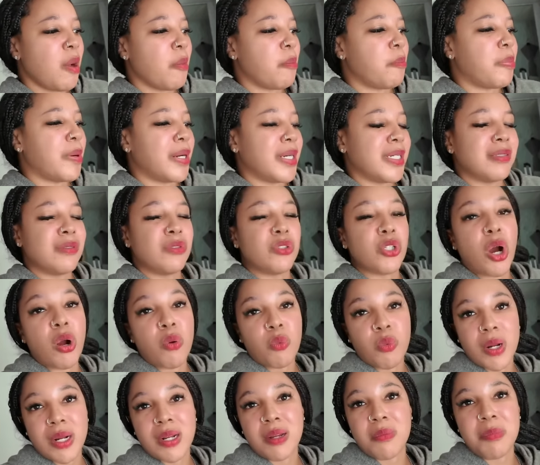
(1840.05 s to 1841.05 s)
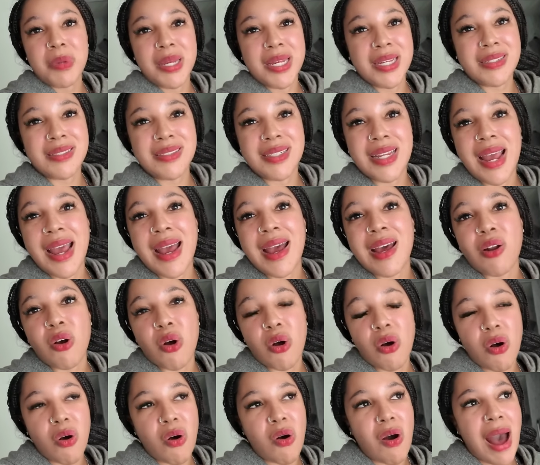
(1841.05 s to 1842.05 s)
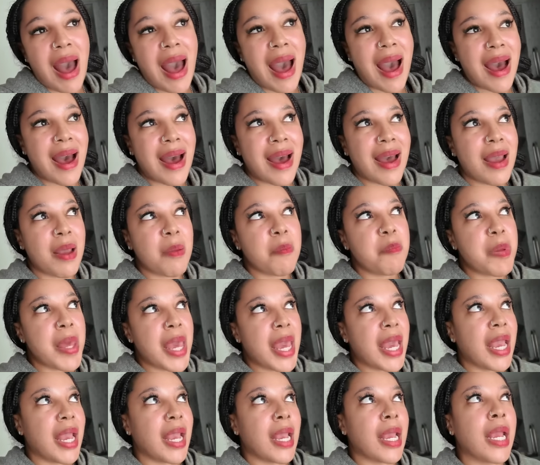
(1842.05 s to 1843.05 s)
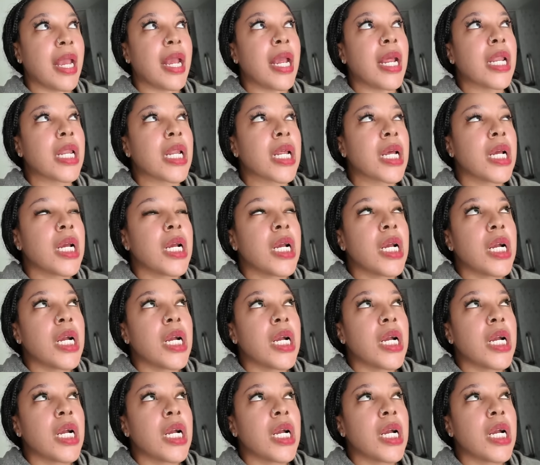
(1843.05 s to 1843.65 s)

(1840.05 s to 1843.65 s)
but don't recommend at all. I paid